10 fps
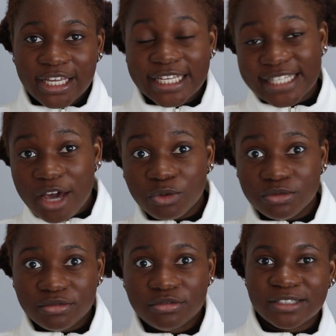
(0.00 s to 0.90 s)

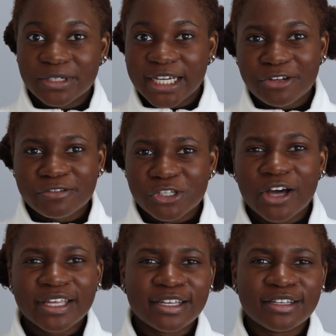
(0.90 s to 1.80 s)
Sehun. They were kind of
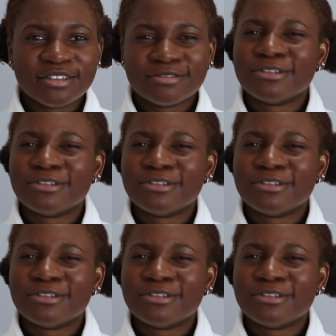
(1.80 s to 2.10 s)
talking.